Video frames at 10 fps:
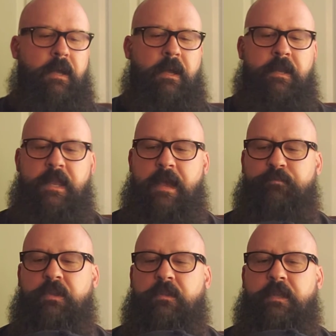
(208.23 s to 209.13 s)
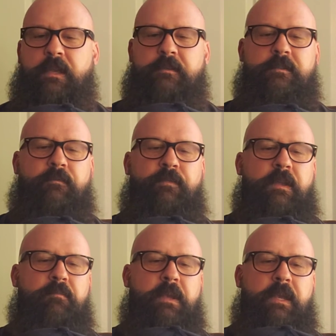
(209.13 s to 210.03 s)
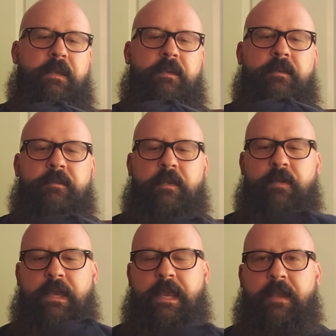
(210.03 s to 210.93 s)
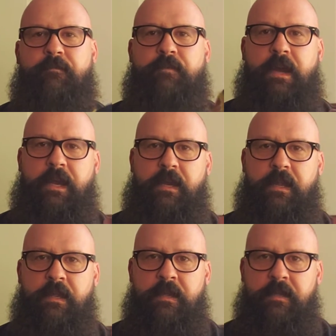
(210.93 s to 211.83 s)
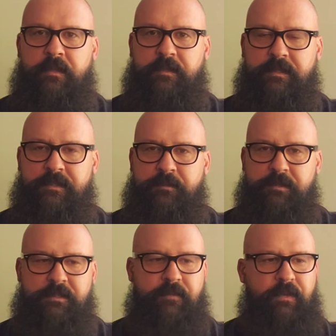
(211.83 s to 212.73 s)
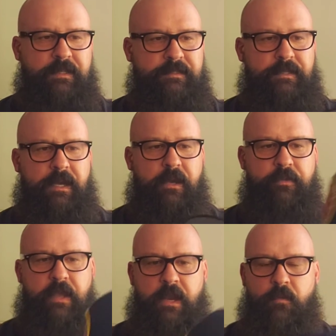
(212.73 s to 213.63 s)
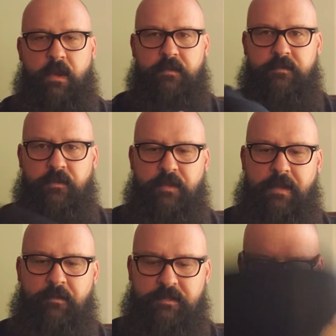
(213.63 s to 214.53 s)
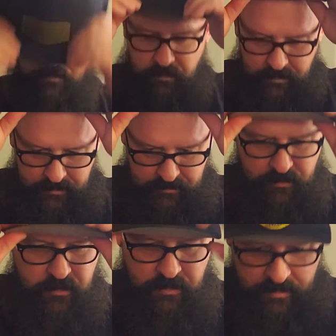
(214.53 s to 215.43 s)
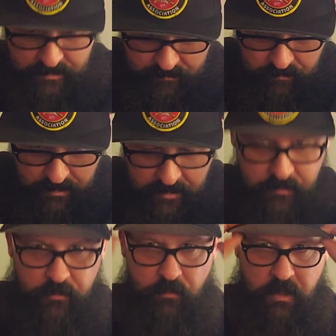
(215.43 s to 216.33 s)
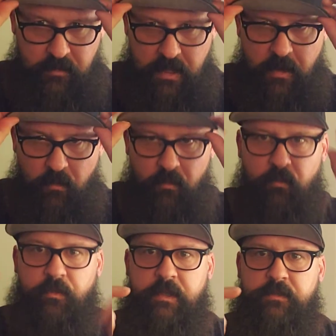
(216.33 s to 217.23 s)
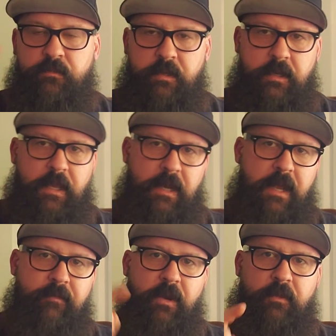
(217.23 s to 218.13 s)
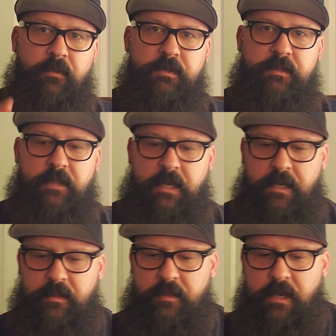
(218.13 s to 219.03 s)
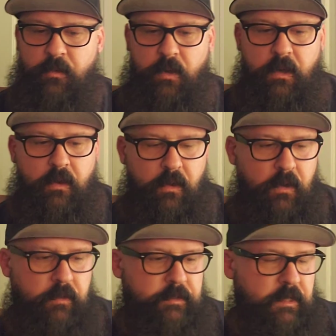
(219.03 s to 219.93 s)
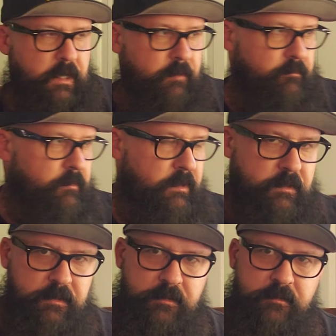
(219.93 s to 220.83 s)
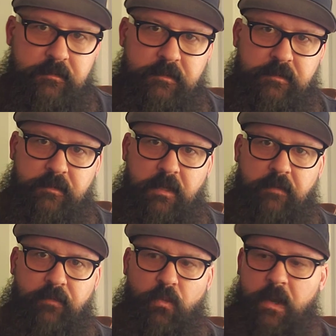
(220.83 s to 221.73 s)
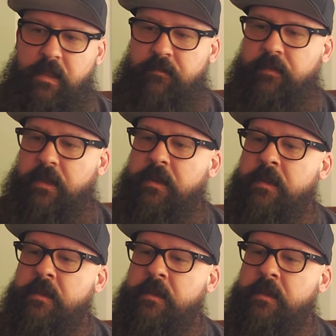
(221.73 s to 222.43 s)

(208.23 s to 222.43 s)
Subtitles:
adapting things to fit me if I can't find the specific style that I want. So that wasn't on the list, but I do wear this one, and I have another one just like it that I wear all the time because I just love the way they fit.